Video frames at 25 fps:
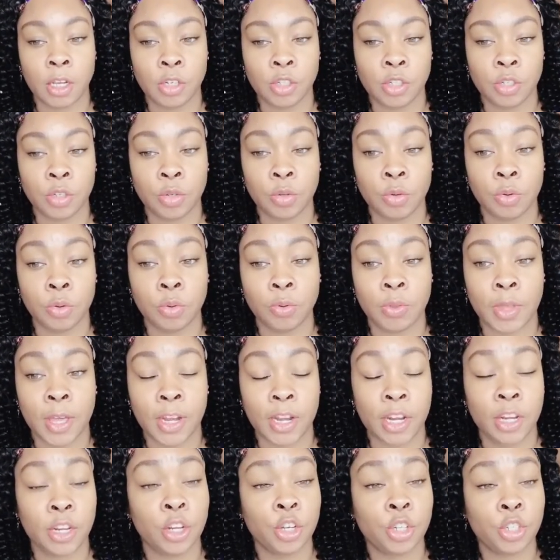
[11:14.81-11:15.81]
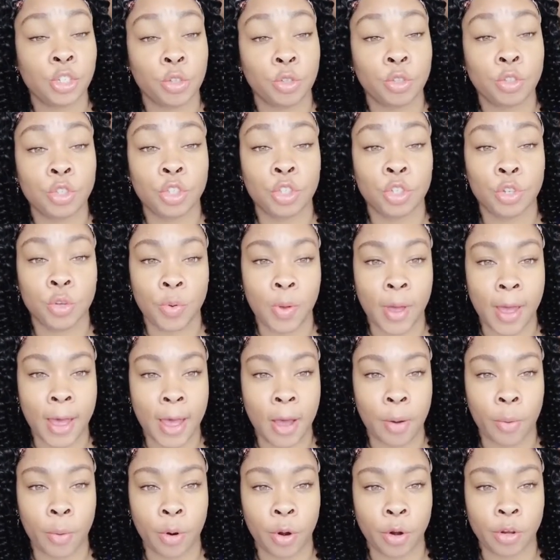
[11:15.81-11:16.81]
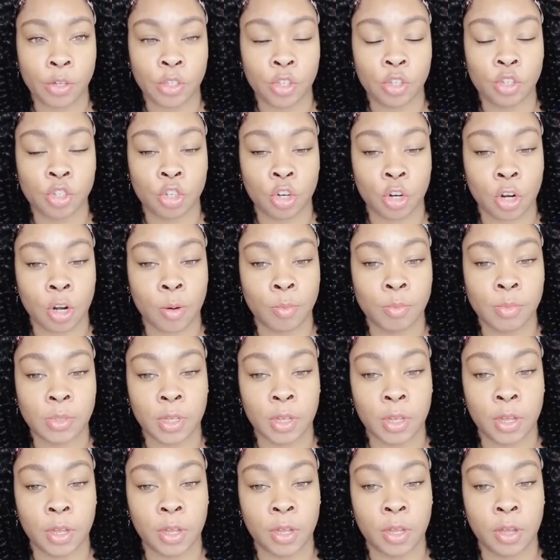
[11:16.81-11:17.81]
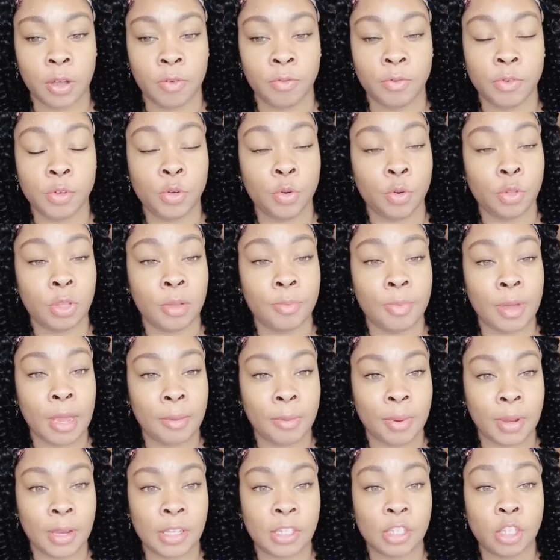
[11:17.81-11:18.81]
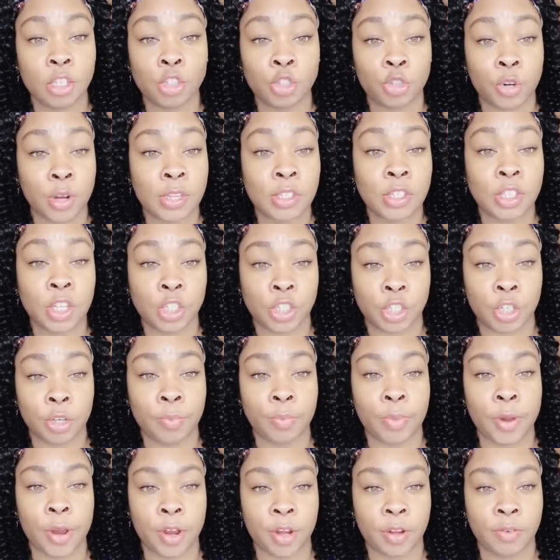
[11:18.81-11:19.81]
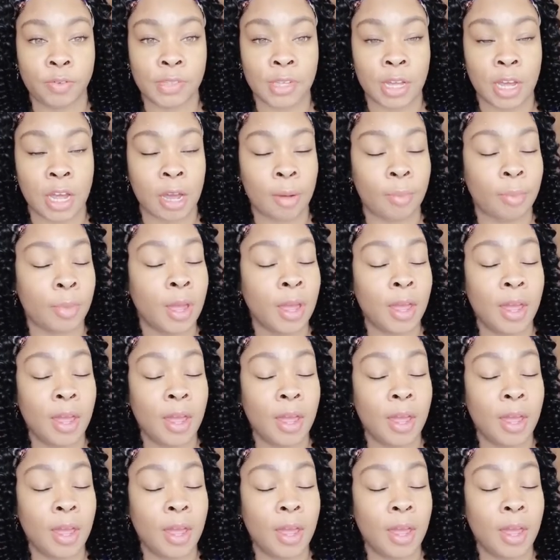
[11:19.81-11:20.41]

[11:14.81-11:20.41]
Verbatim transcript: do that initial two hours in terms of doing the baby's transition period of time.